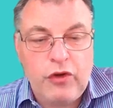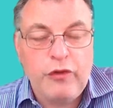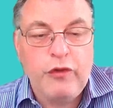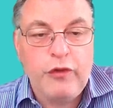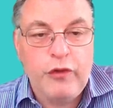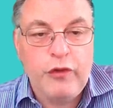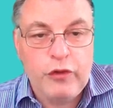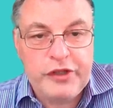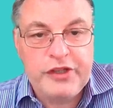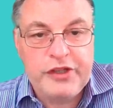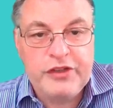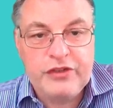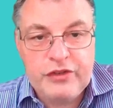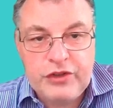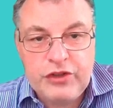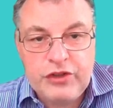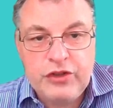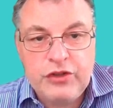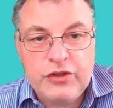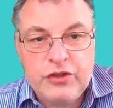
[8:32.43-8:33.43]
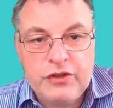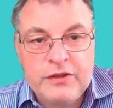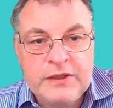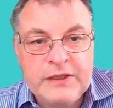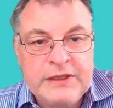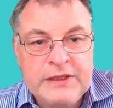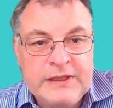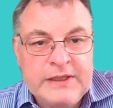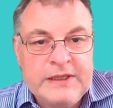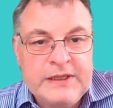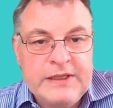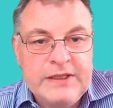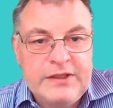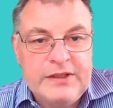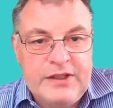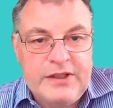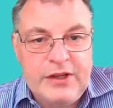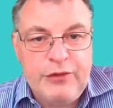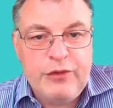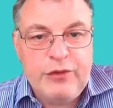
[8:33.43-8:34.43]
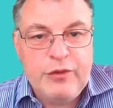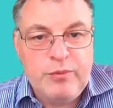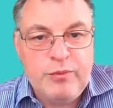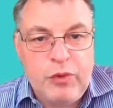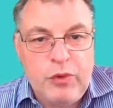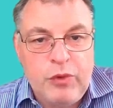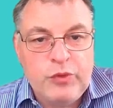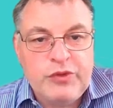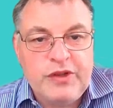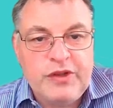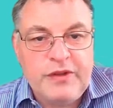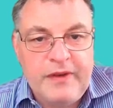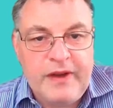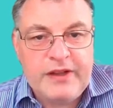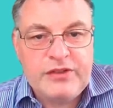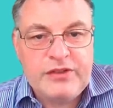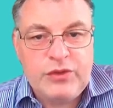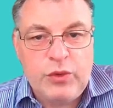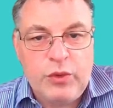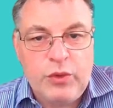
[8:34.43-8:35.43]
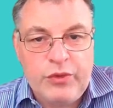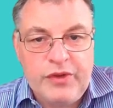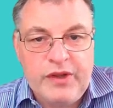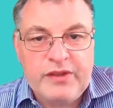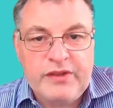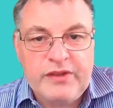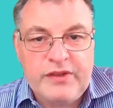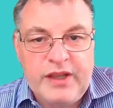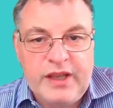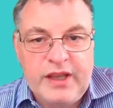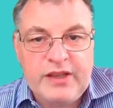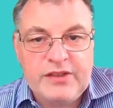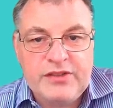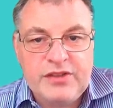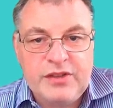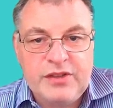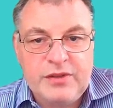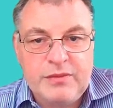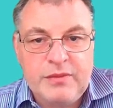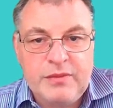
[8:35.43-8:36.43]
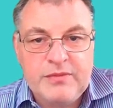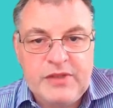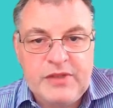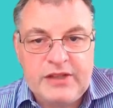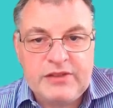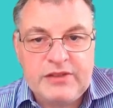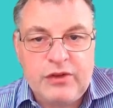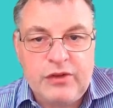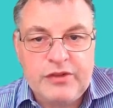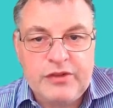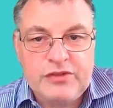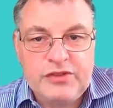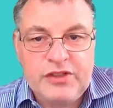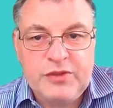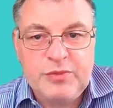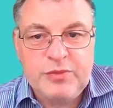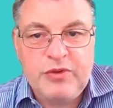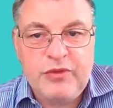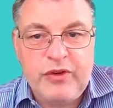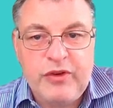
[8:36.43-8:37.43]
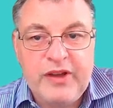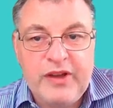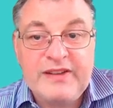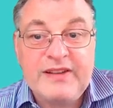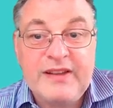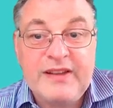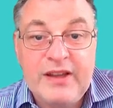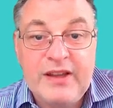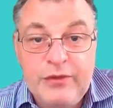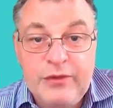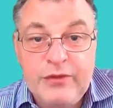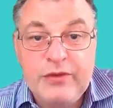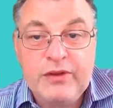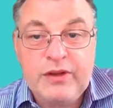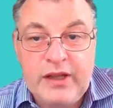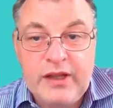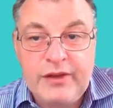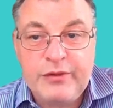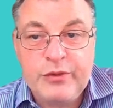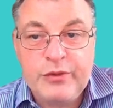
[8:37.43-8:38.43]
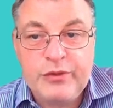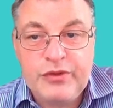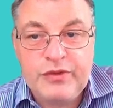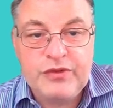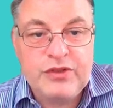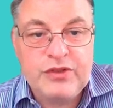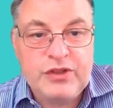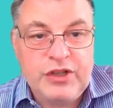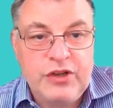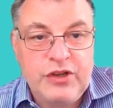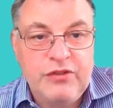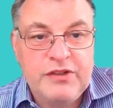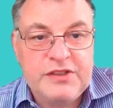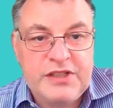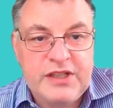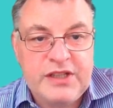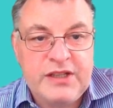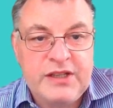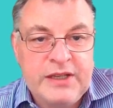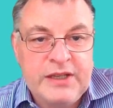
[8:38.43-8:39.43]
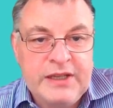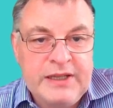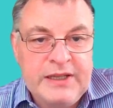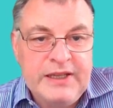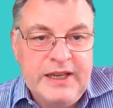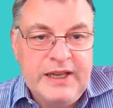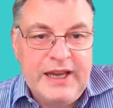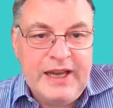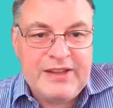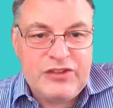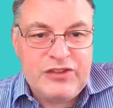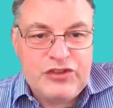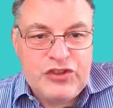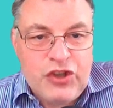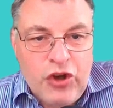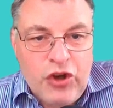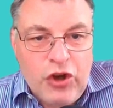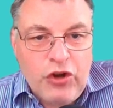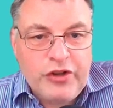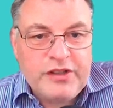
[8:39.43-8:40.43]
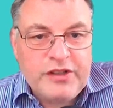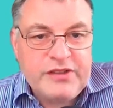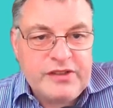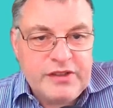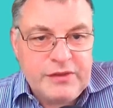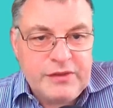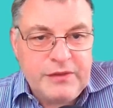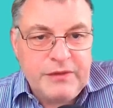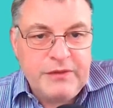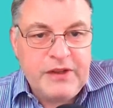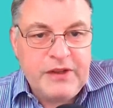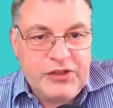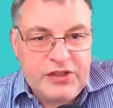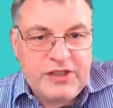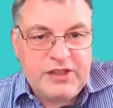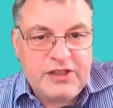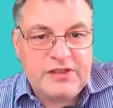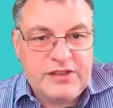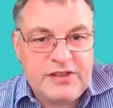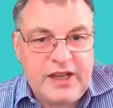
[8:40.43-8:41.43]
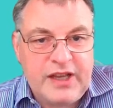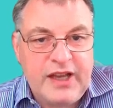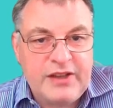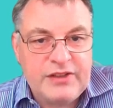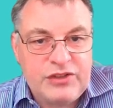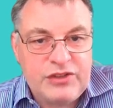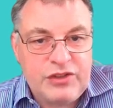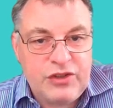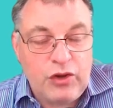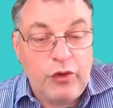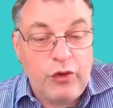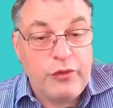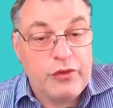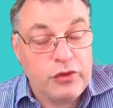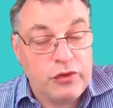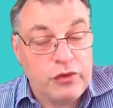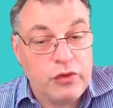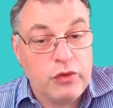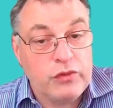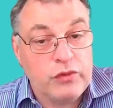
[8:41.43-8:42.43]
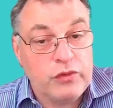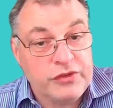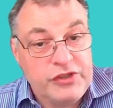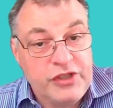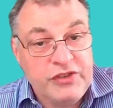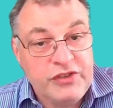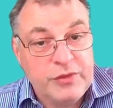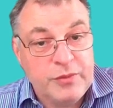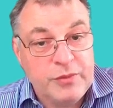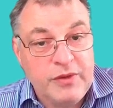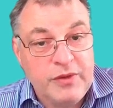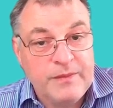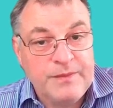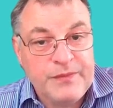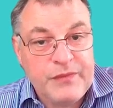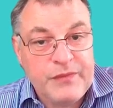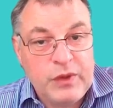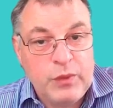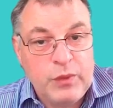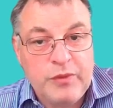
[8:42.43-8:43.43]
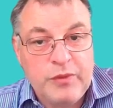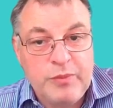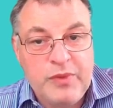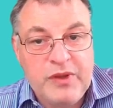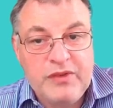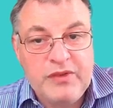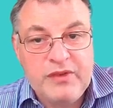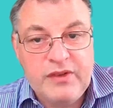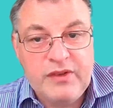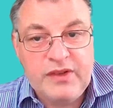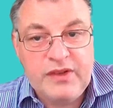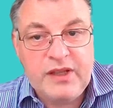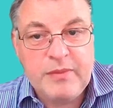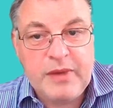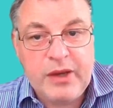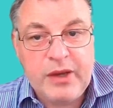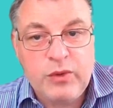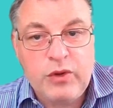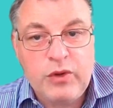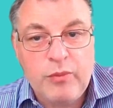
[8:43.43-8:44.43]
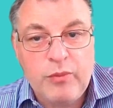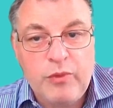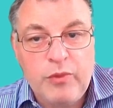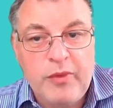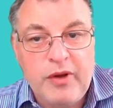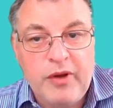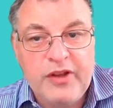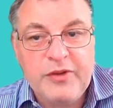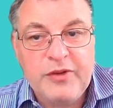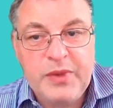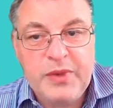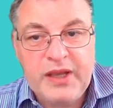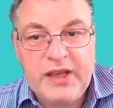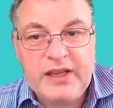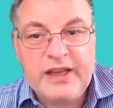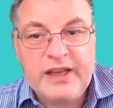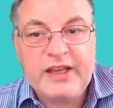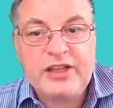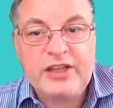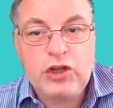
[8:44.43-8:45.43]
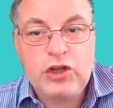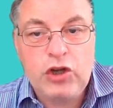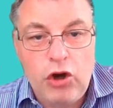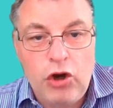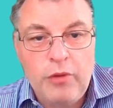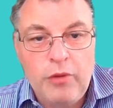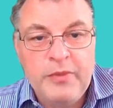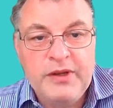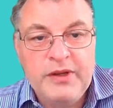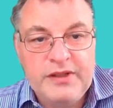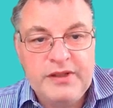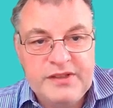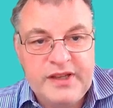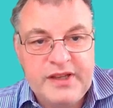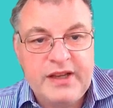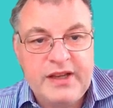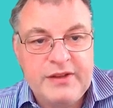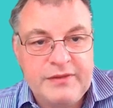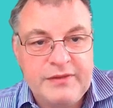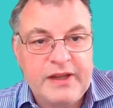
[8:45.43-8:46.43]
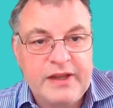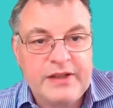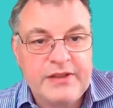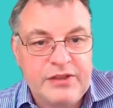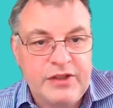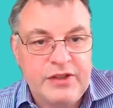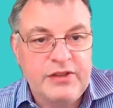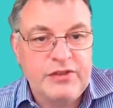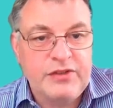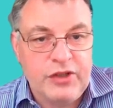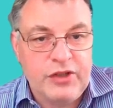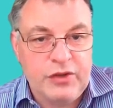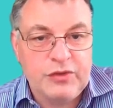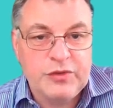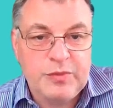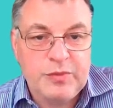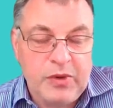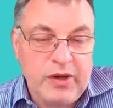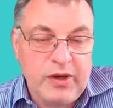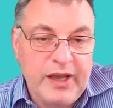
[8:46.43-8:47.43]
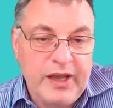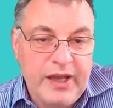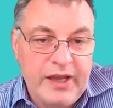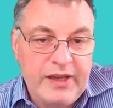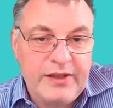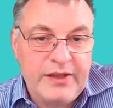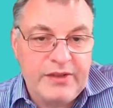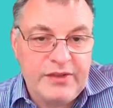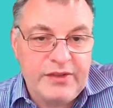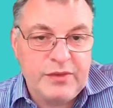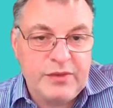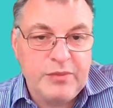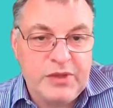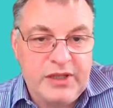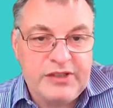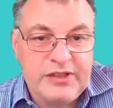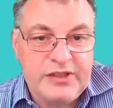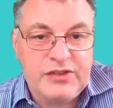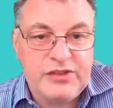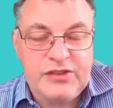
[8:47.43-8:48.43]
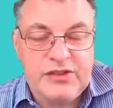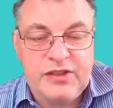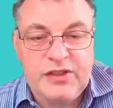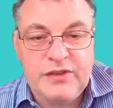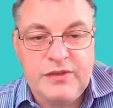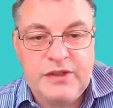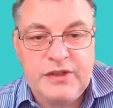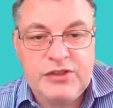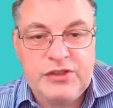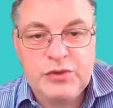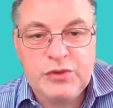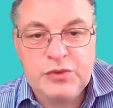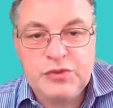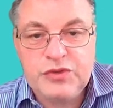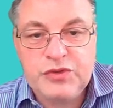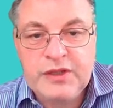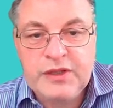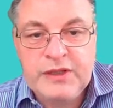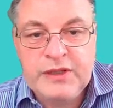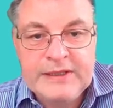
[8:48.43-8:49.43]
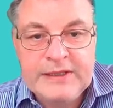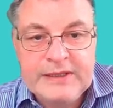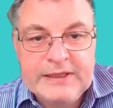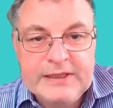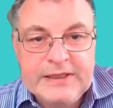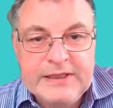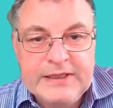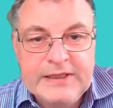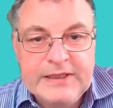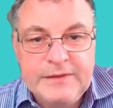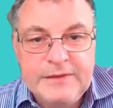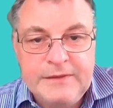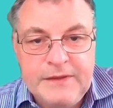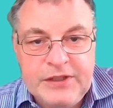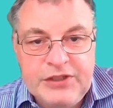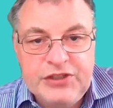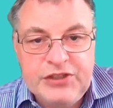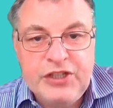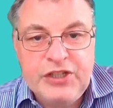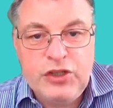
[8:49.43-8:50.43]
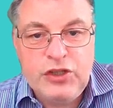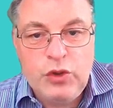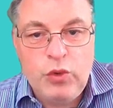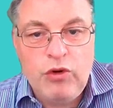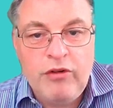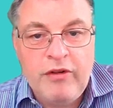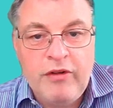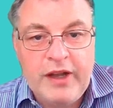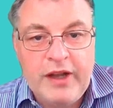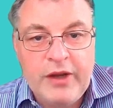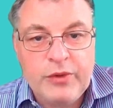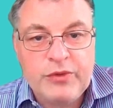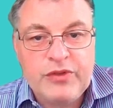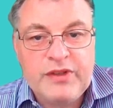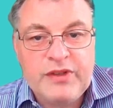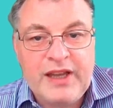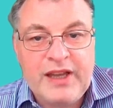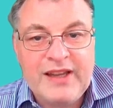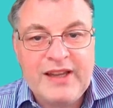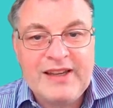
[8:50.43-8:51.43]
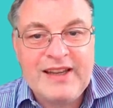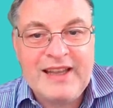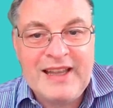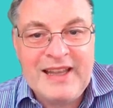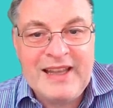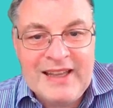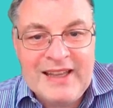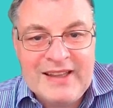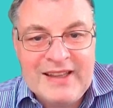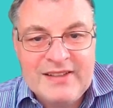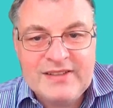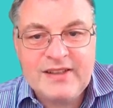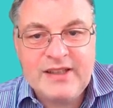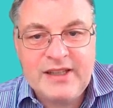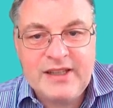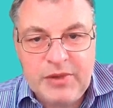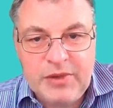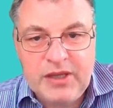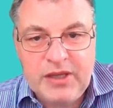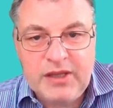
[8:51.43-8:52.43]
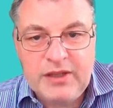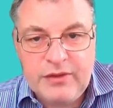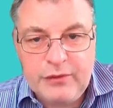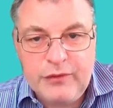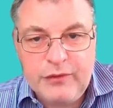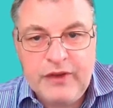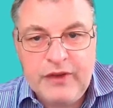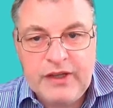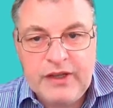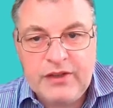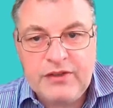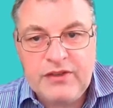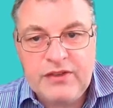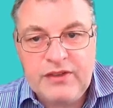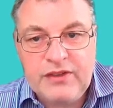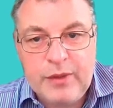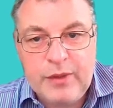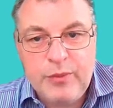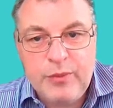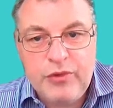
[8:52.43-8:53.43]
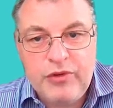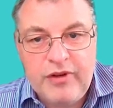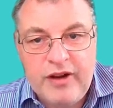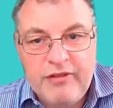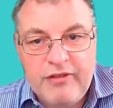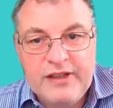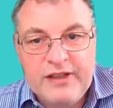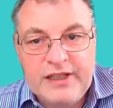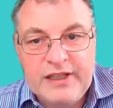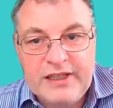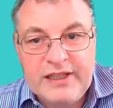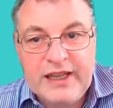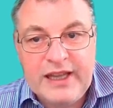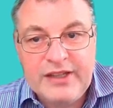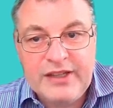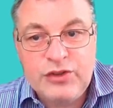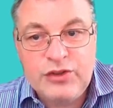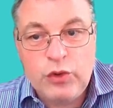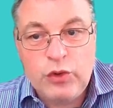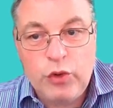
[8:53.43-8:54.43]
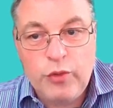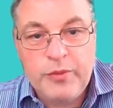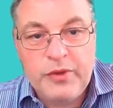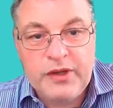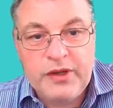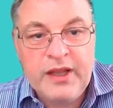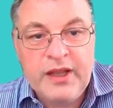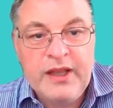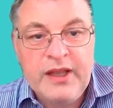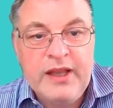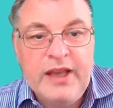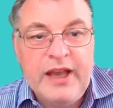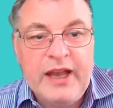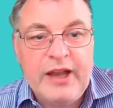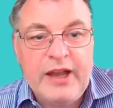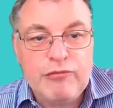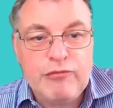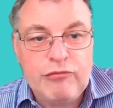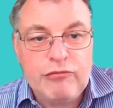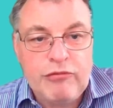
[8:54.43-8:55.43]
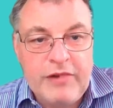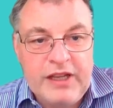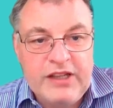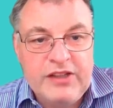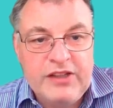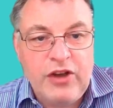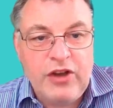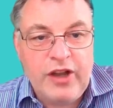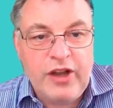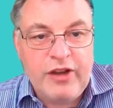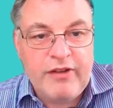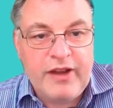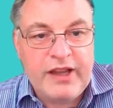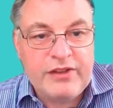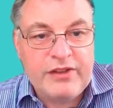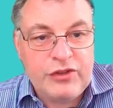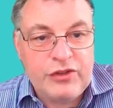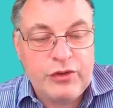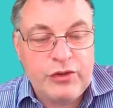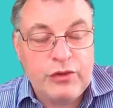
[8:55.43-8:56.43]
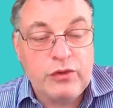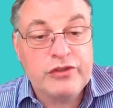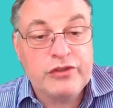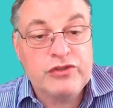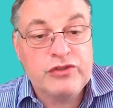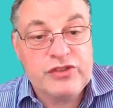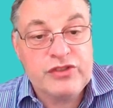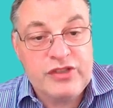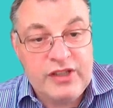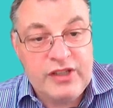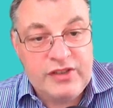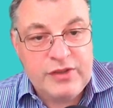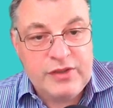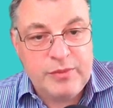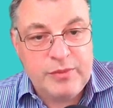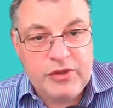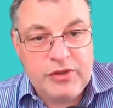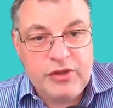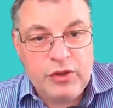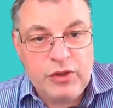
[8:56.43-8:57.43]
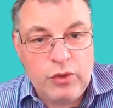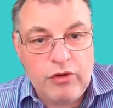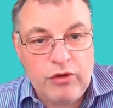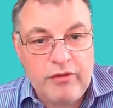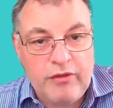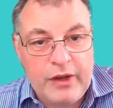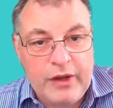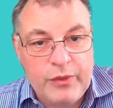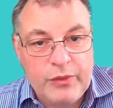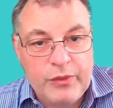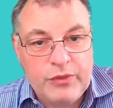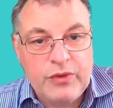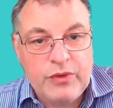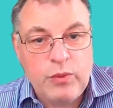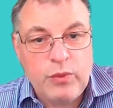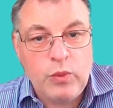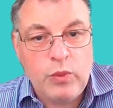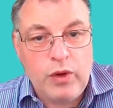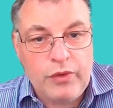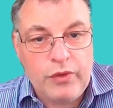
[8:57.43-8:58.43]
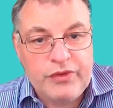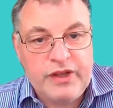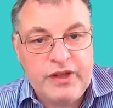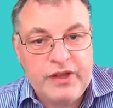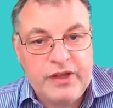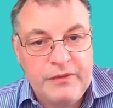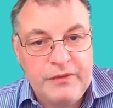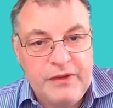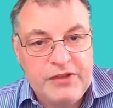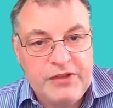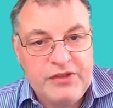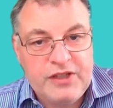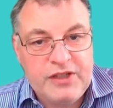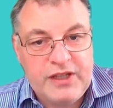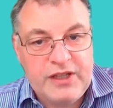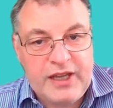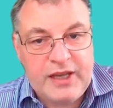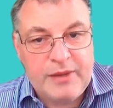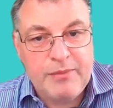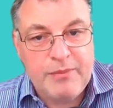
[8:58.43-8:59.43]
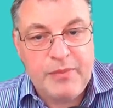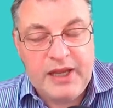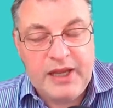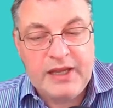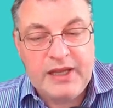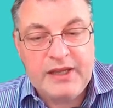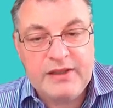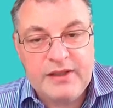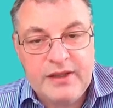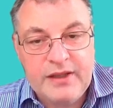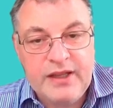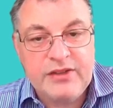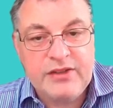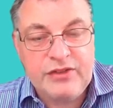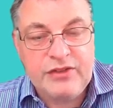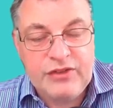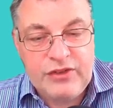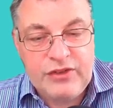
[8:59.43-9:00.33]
are fully secure. Different multi-factor authentication technologies provide different levels of security, and targeted phishing attacks can often look legitimate, with business email compromise being a common attack vector used by hackers and malicious individuals. Phishing URLs can easily be configured to temporarily lay dormant and redirect to legitimate URLs whilst a phishing campaign is